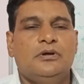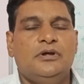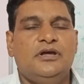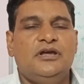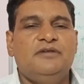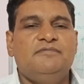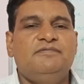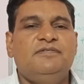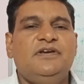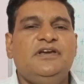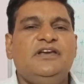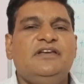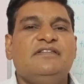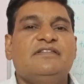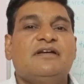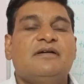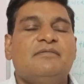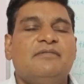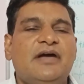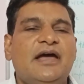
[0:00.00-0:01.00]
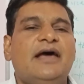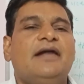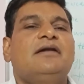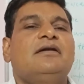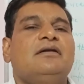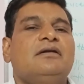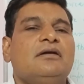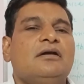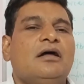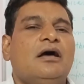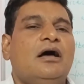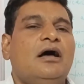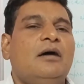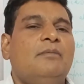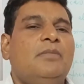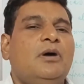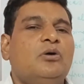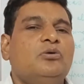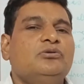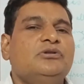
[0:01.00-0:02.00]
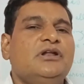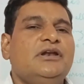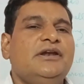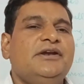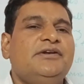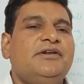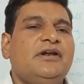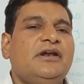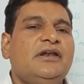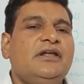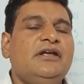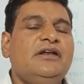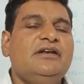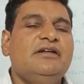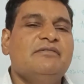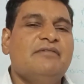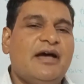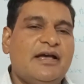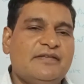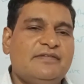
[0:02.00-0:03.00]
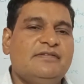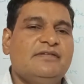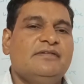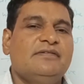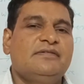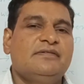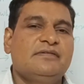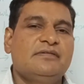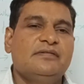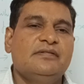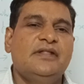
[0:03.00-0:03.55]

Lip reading: If he is aware about the literary devices,